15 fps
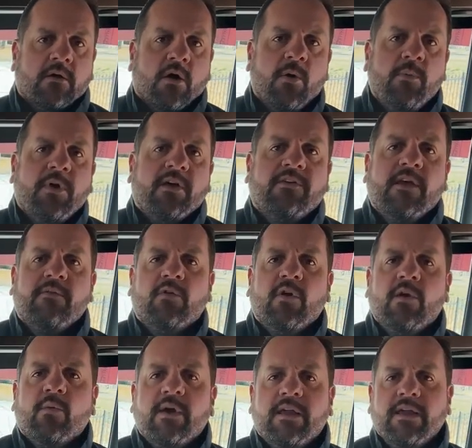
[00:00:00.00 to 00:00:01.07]
Hope you guys have a
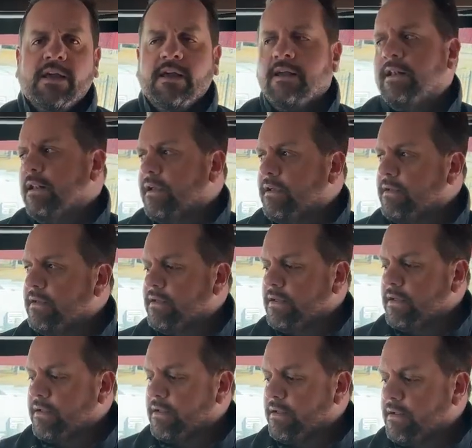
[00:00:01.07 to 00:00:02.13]
great weekend.
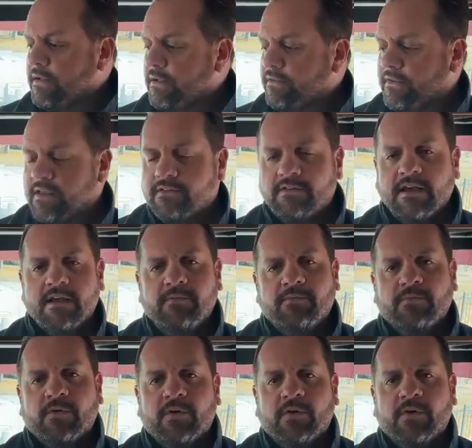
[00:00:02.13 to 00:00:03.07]
Stay safe.